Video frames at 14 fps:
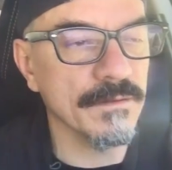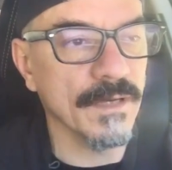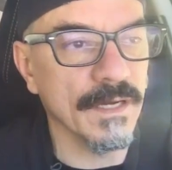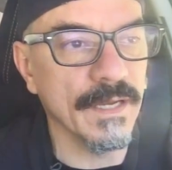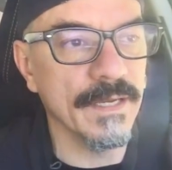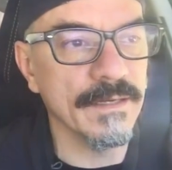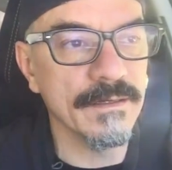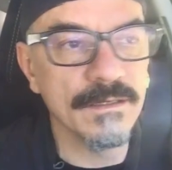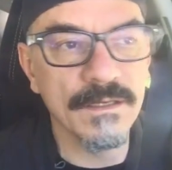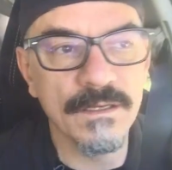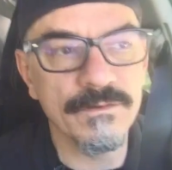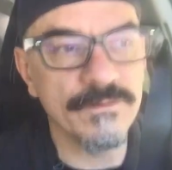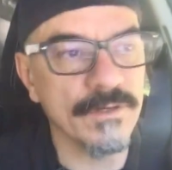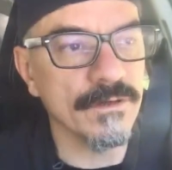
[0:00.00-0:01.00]
I
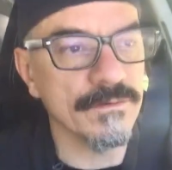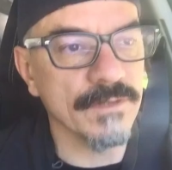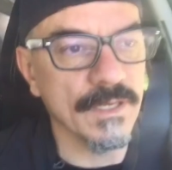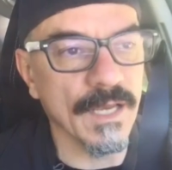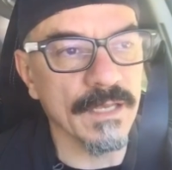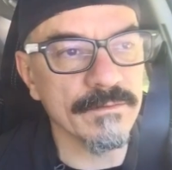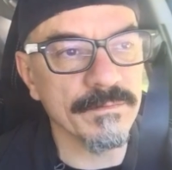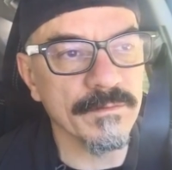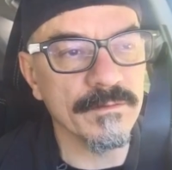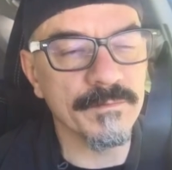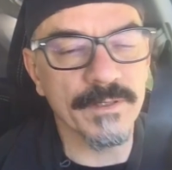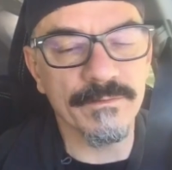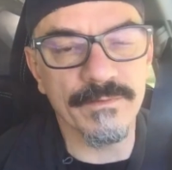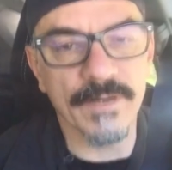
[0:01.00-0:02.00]
shared the gospel
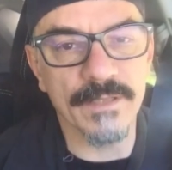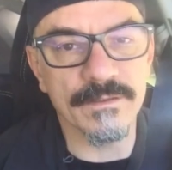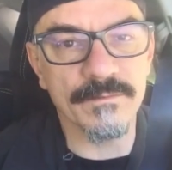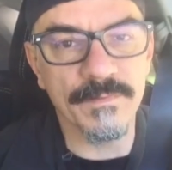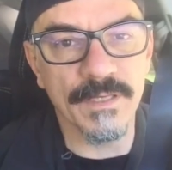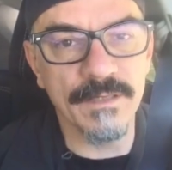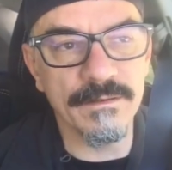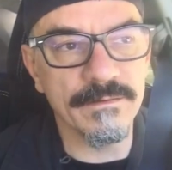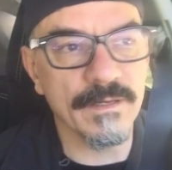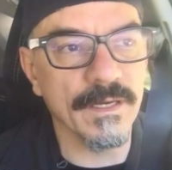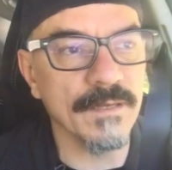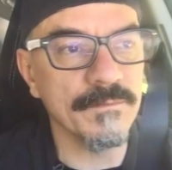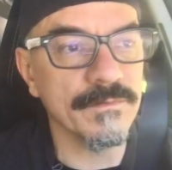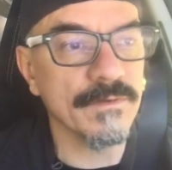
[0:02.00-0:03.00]
with my father many
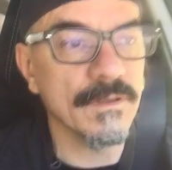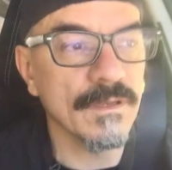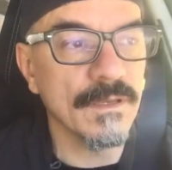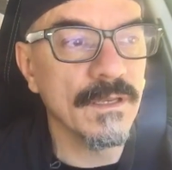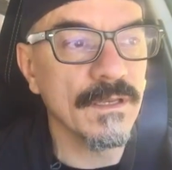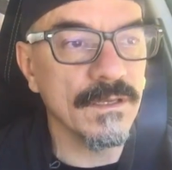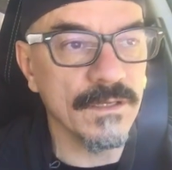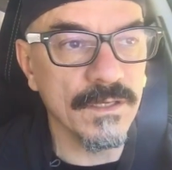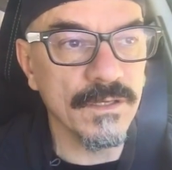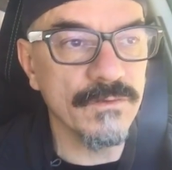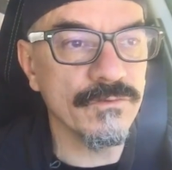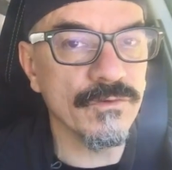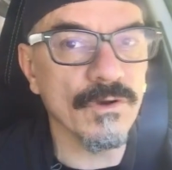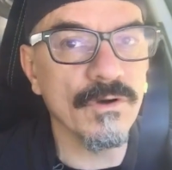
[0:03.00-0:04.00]
times.
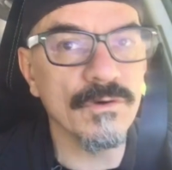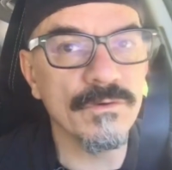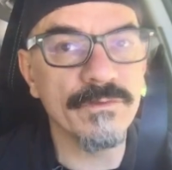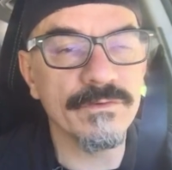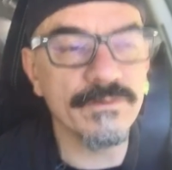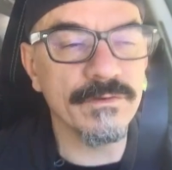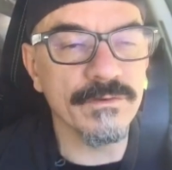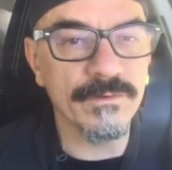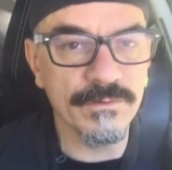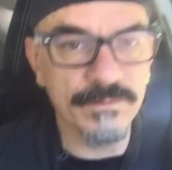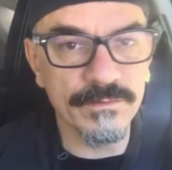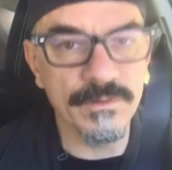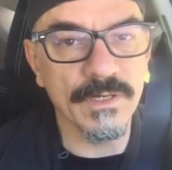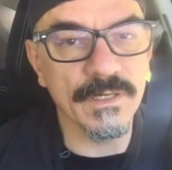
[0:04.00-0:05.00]
He chose to
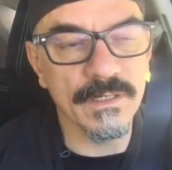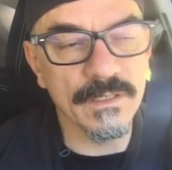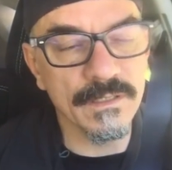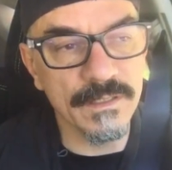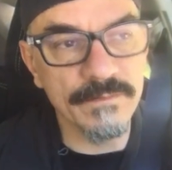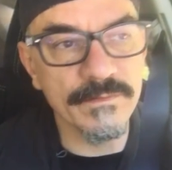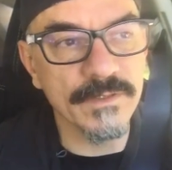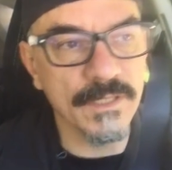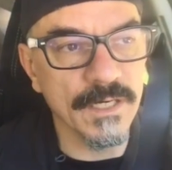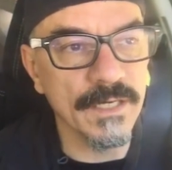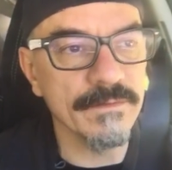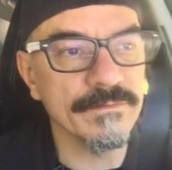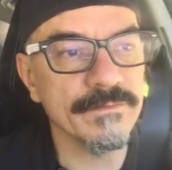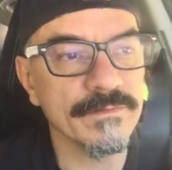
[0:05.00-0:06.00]
live a
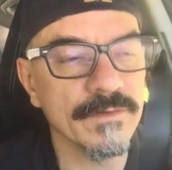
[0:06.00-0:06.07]
life